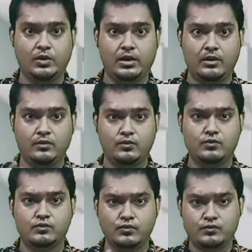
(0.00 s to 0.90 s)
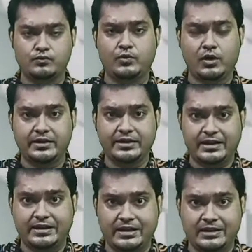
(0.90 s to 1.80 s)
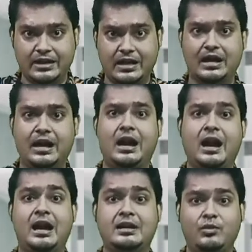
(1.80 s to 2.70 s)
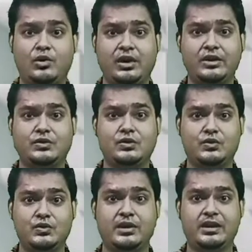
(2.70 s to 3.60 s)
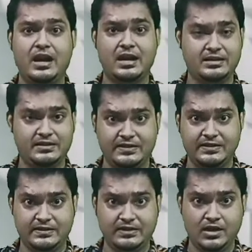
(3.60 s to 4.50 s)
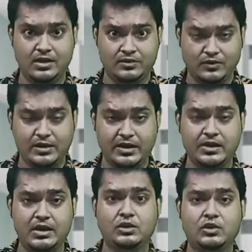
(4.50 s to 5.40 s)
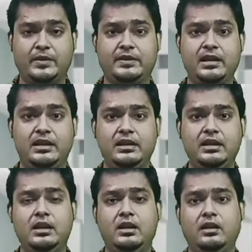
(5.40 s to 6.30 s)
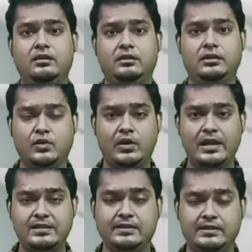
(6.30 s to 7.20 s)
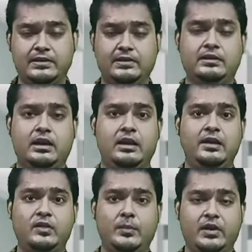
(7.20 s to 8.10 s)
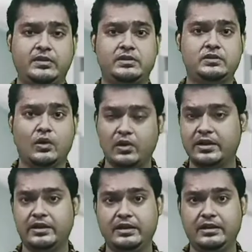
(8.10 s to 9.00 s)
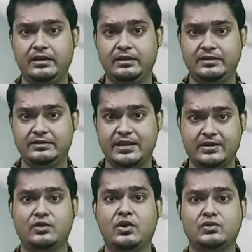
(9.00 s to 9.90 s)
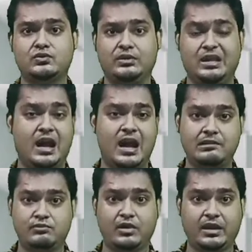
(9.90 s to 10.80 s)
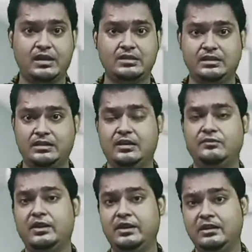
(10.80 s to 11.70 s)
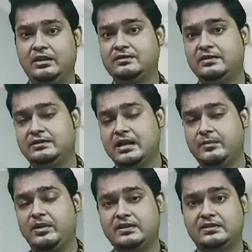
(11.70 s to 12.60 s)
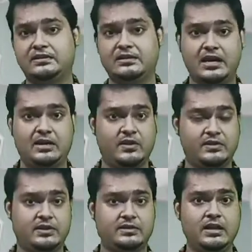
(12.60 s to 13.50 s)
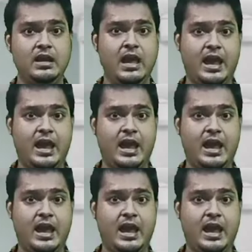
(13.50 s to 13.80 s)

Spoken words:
for detecting the heart blockage or coronary heart disease. Okay, so basically the answer is if the patient already is diagnosed with a heart blockage in the various examinations, like patients